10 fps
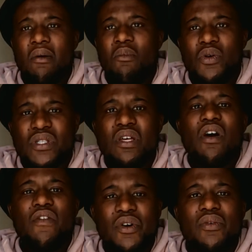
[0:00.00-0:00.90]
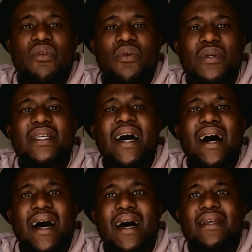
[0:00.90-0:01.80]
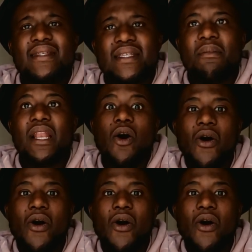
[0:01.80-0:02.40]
Most of the rules are similar.